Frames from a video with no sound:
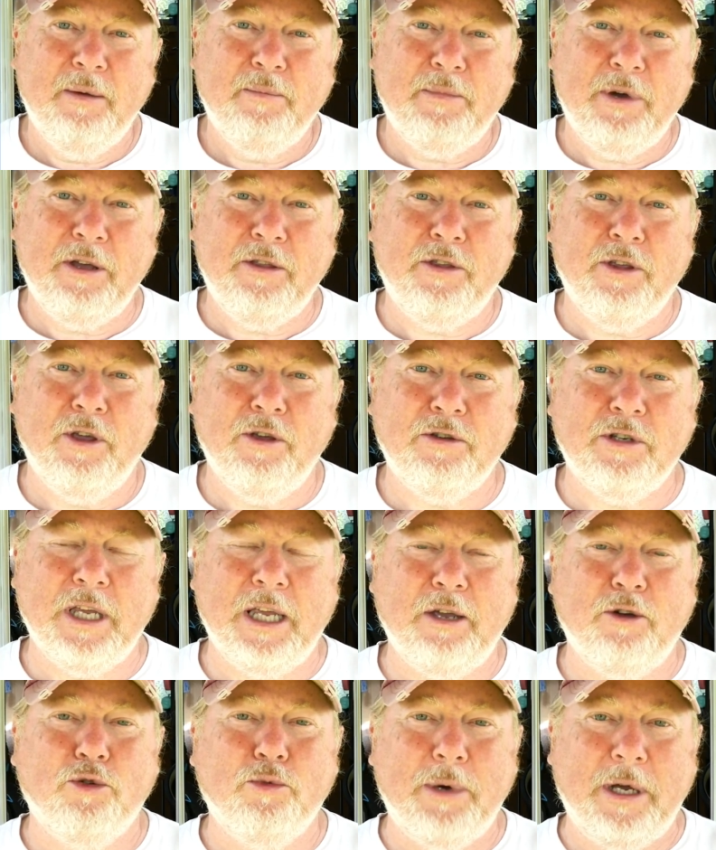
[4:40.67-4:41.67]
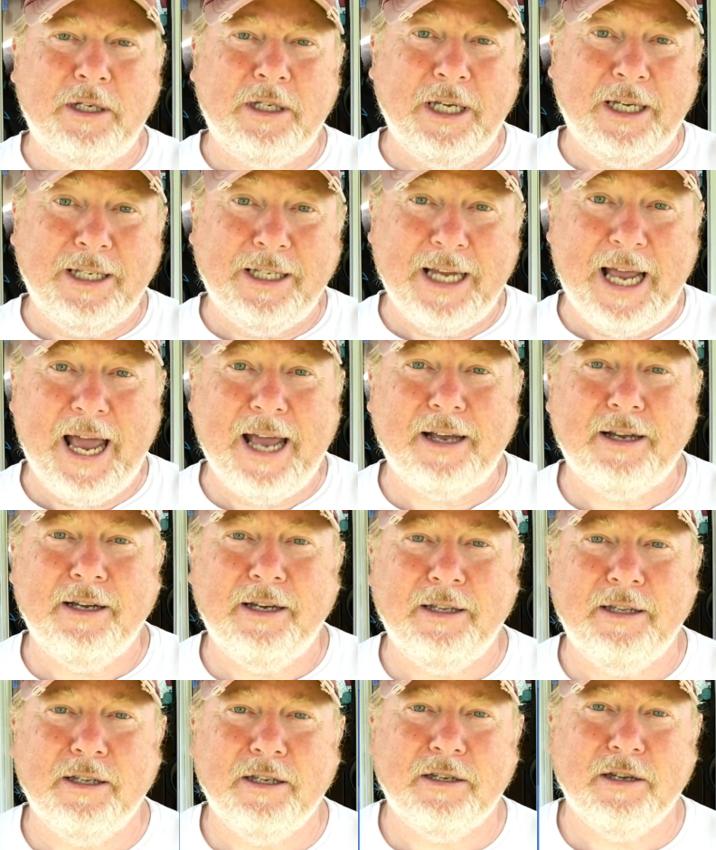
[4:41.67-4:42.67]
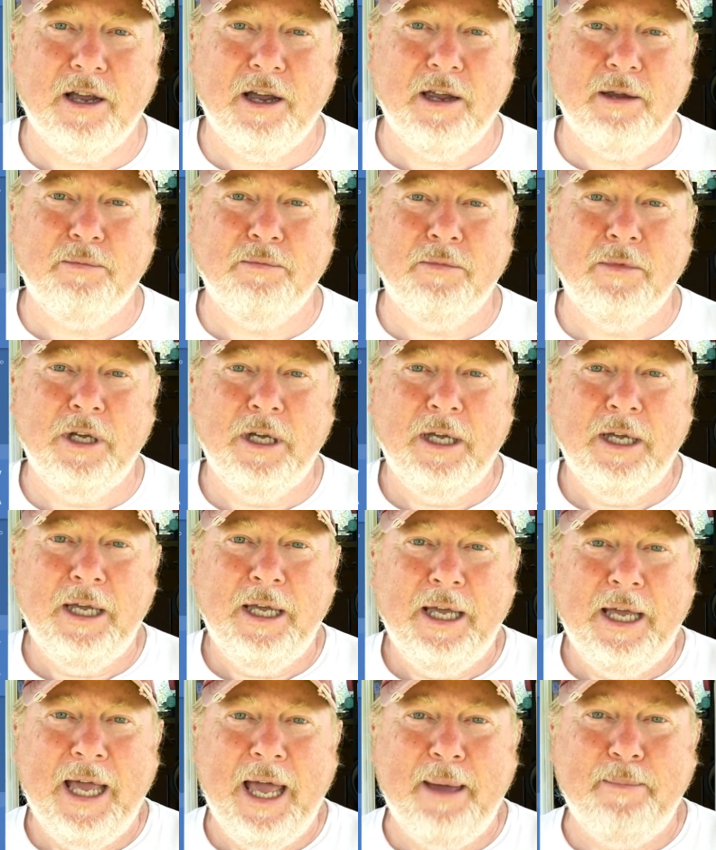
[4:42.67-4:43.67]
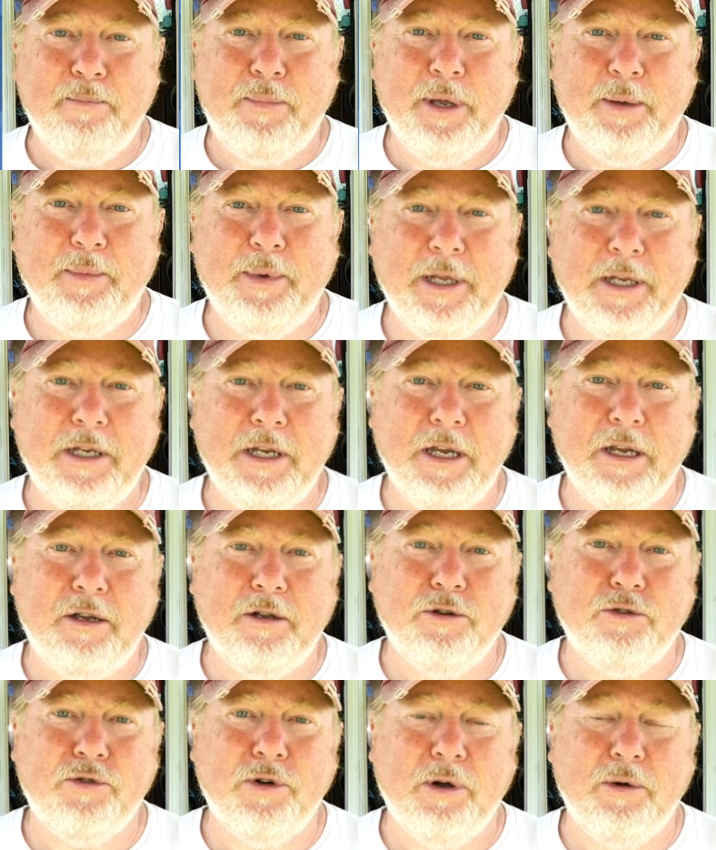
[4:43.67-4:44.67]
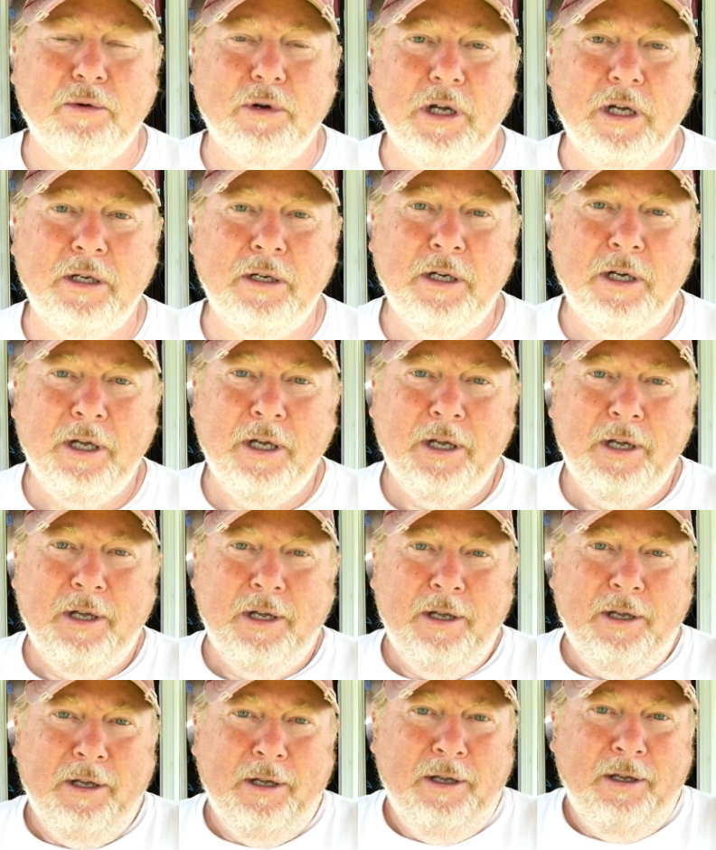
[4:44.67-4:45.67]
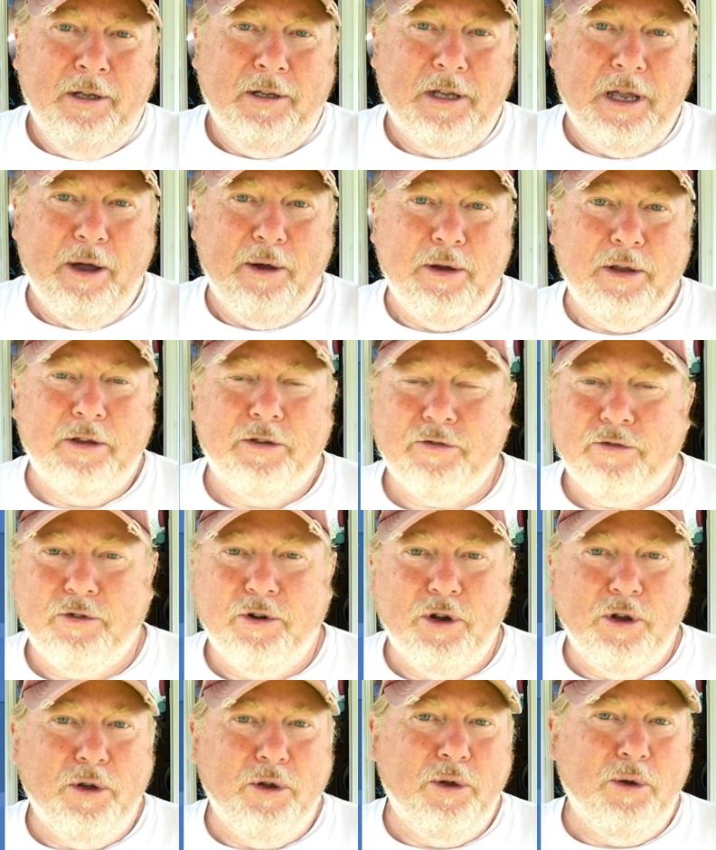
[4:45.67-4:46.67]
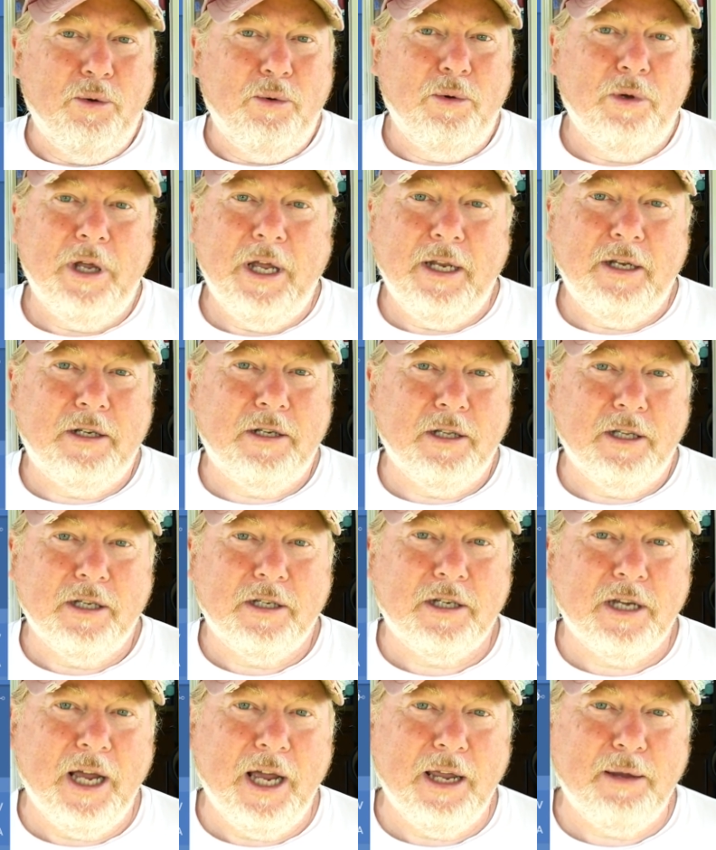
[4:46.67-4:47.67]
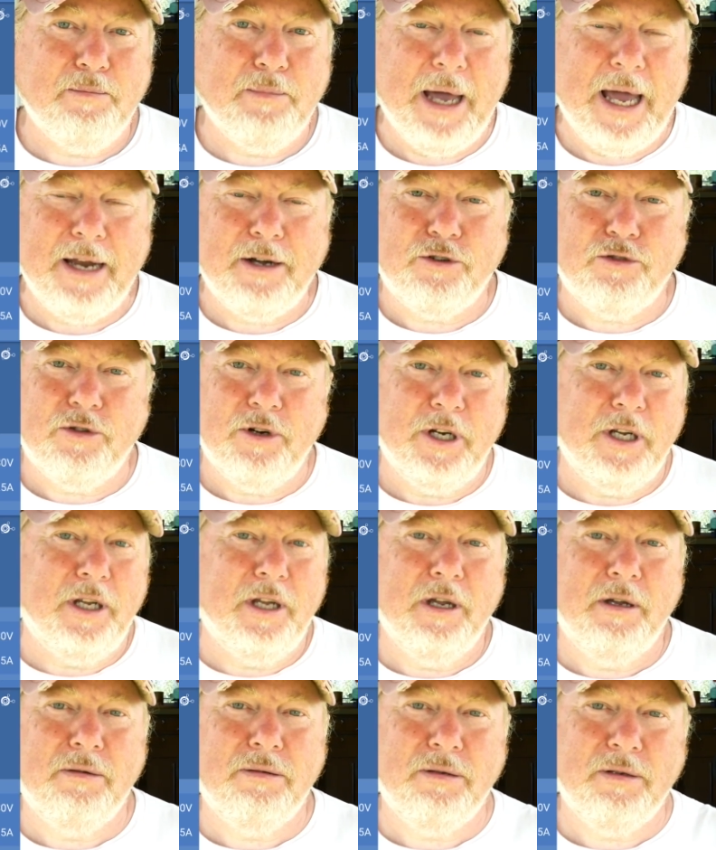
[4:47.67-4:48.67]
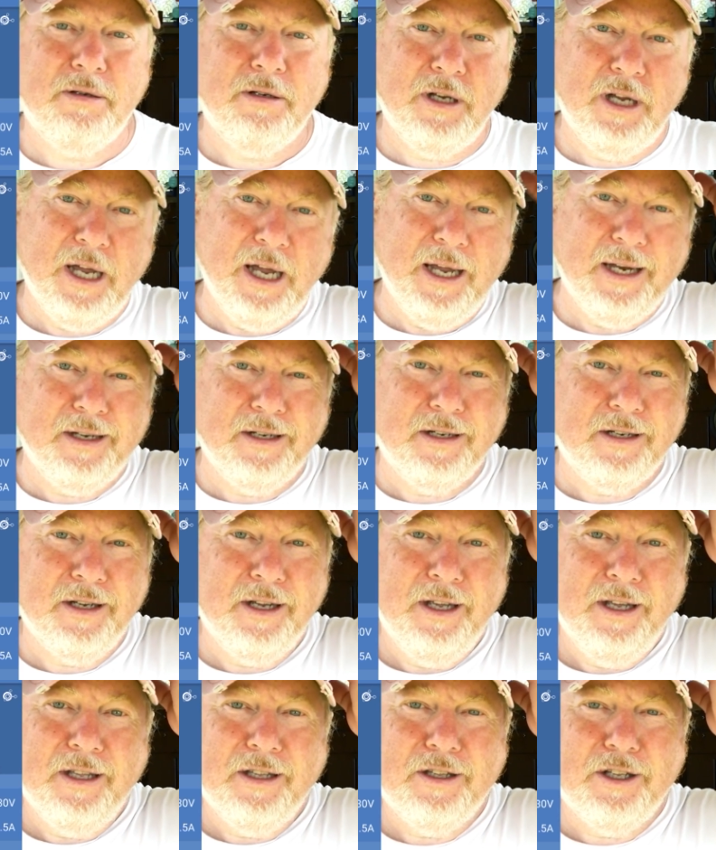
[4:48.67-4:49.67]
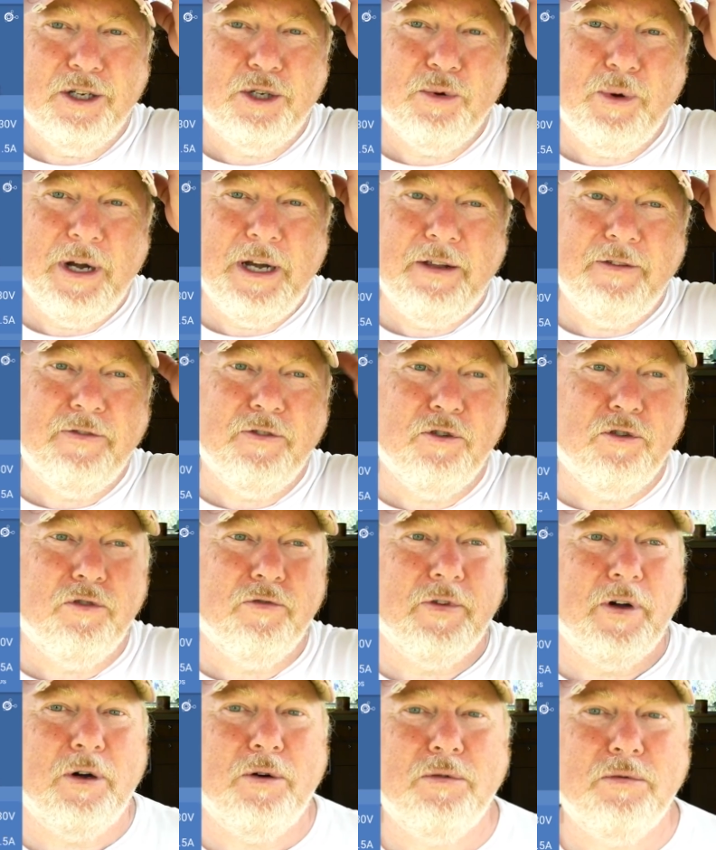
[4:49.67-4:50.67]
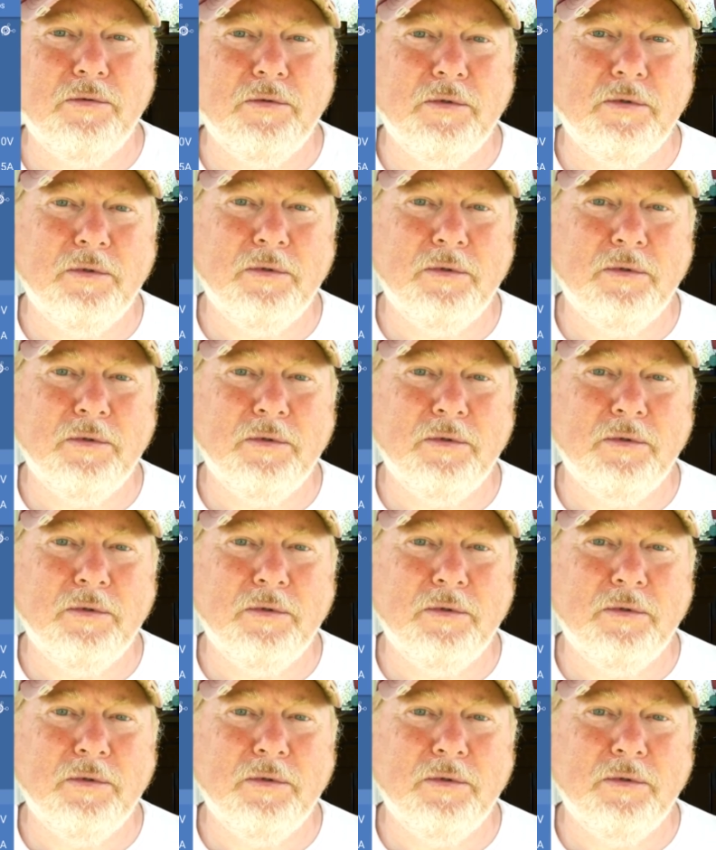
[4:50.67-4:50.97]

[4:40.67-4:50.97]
both using almost exactly the same MPPT controller, going through into the same battery. And the 24 volt,